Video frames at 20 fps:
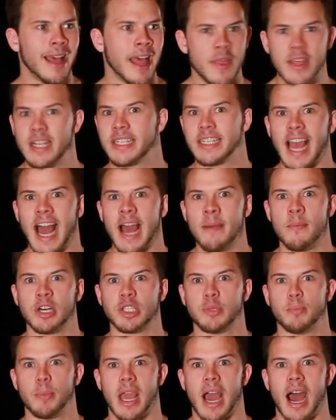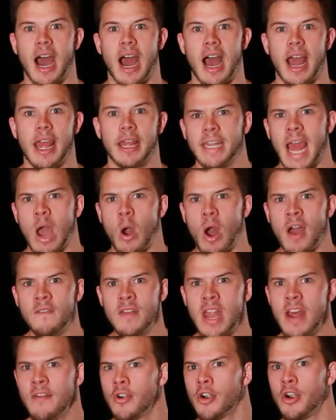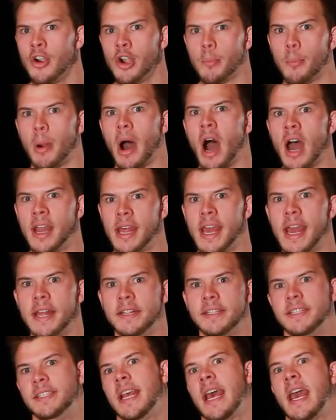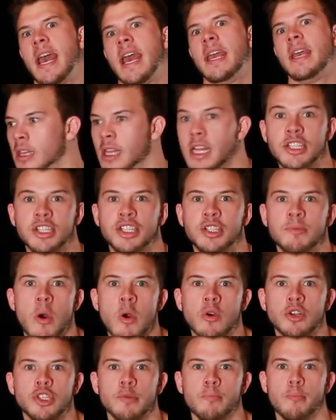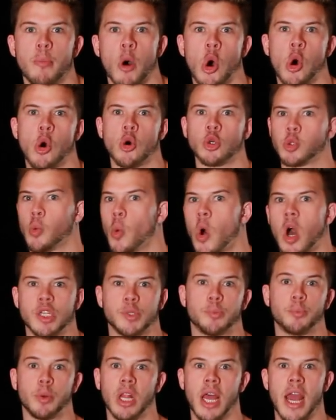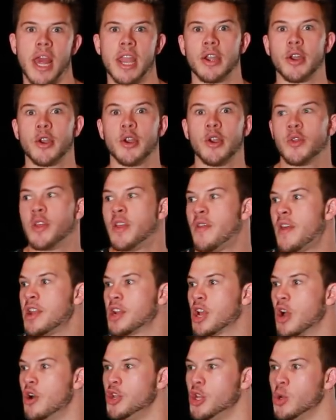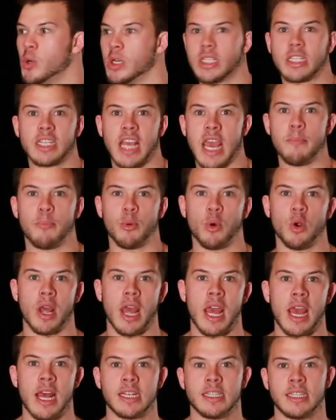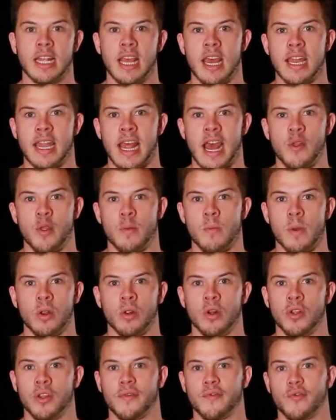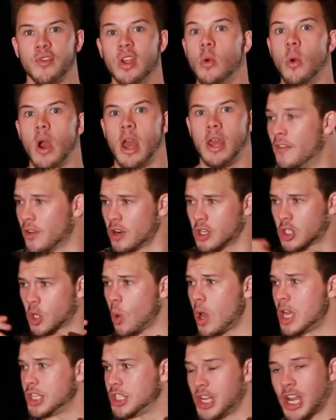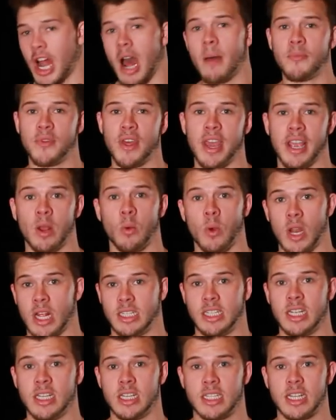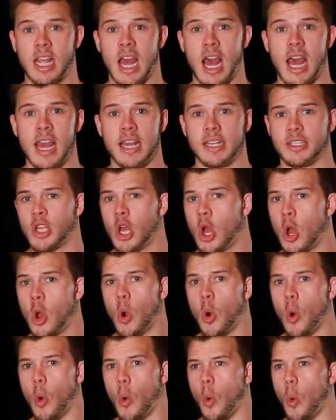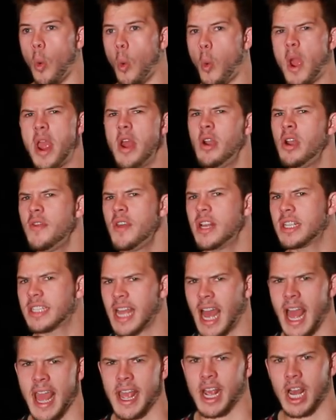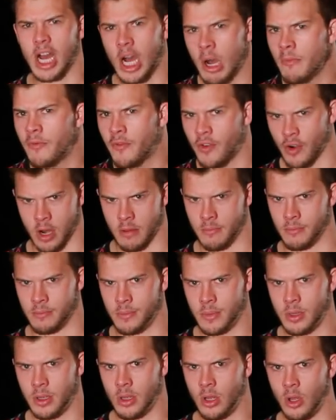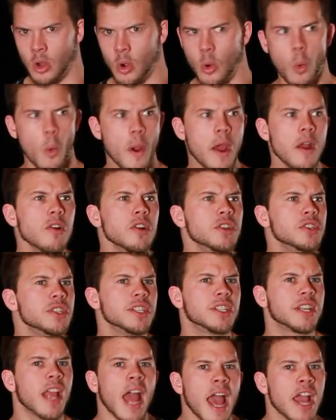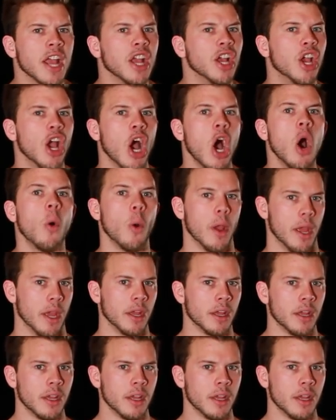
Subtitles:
this guy must be high. Now, I've never heard a pothead say, let's smoke some bowls, watch planet Earth, and then go do a skateboard handstand down the middle of the freeway. First question I'm thinking when I see this guy is, where did this guy come from? Where is this guy going?